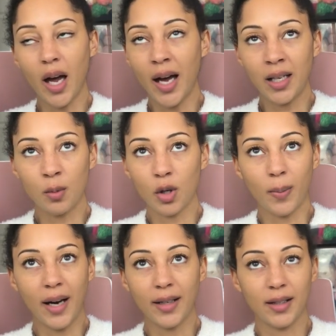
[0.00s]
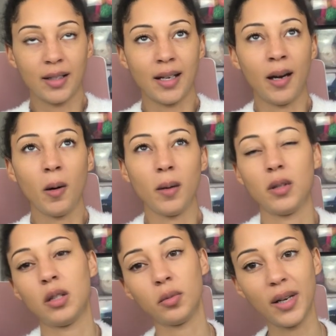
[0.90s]
any more patterns out, I'm
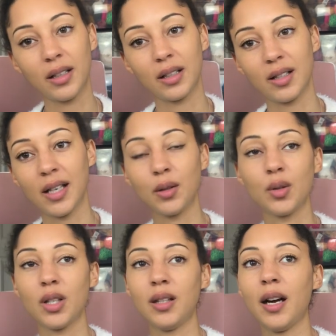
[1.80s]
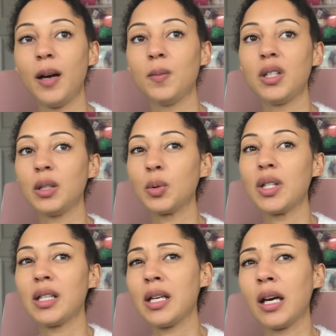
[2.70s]
still making sales, and that I'm still
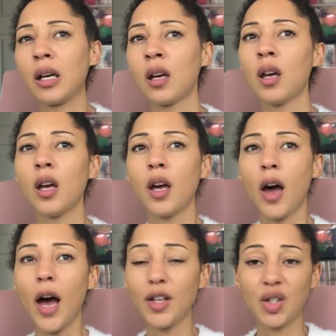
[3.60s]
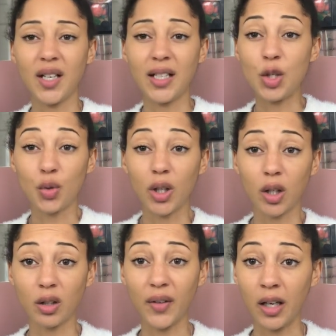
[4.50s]
seeing a steady
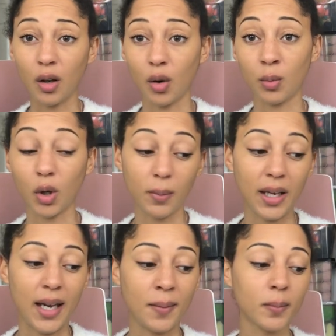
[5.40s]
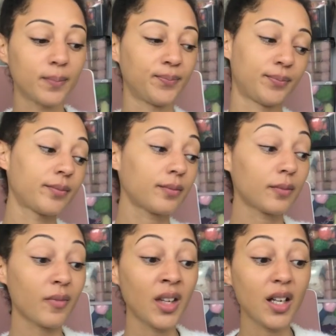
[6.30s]
trickle of income coming in
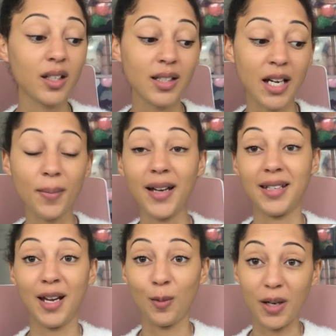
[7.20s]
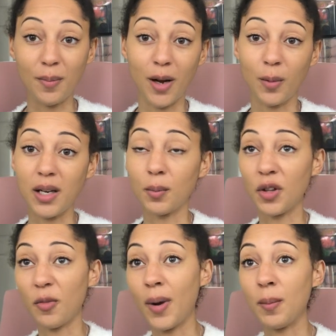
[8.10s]
day by day, week by week,
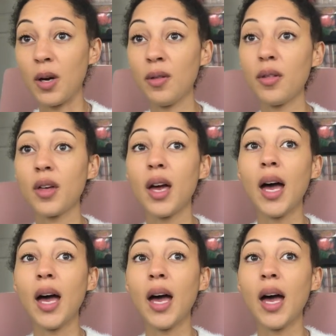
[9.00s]
month by month.